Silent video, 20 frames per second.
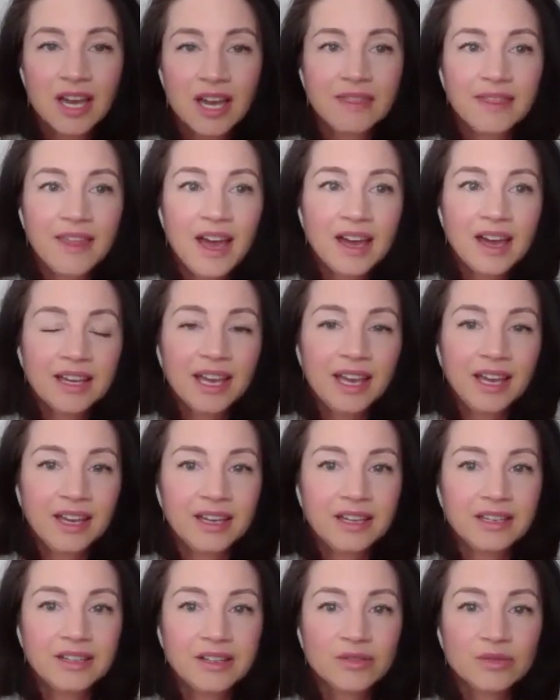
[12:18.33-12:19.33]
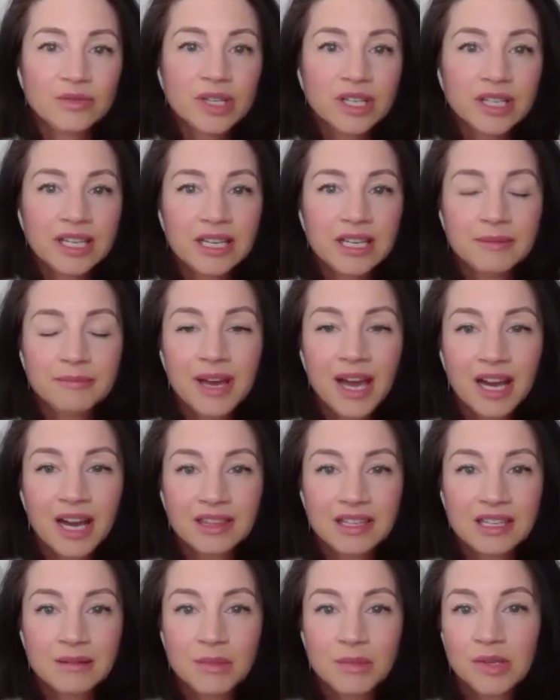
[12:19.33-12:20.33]
And that can really
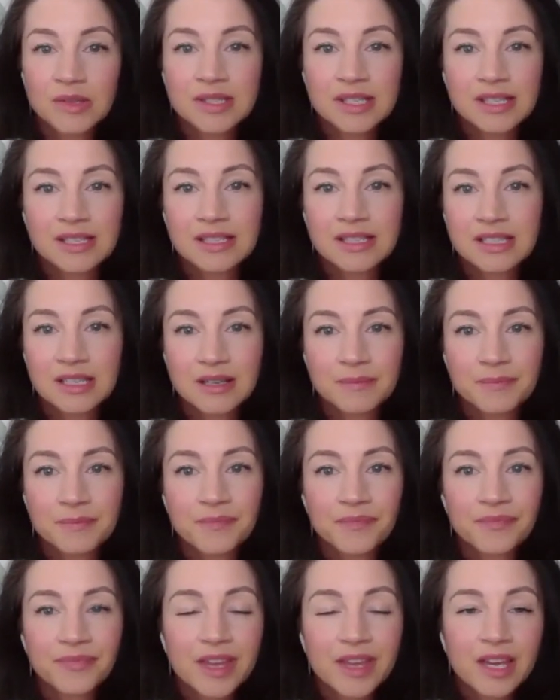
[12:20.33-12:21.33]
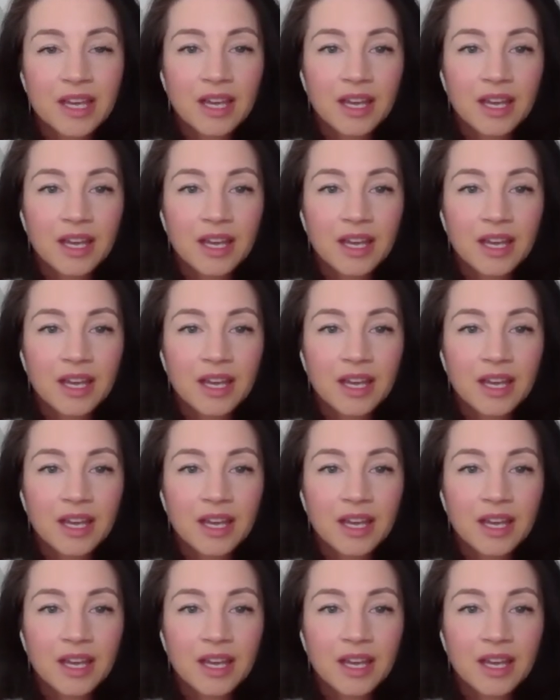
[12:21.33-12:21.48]
impact the immune system